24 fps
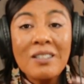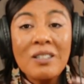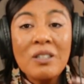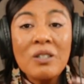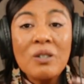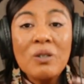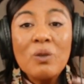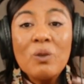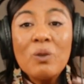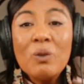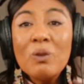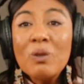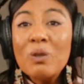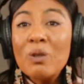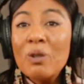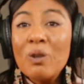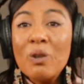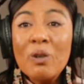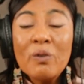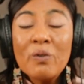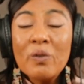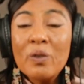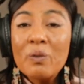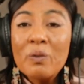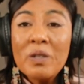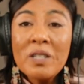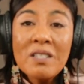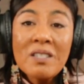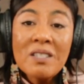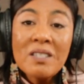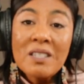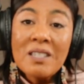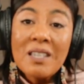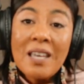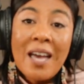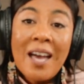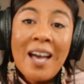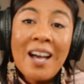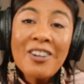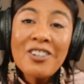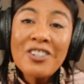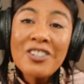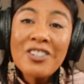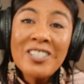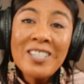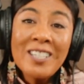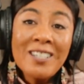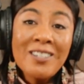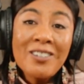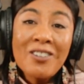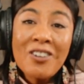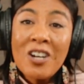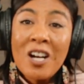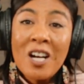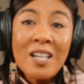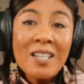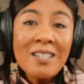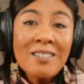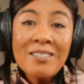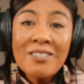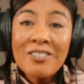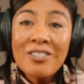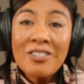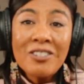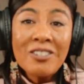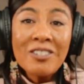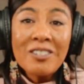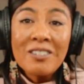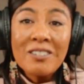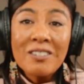or over what's actually in our highest good.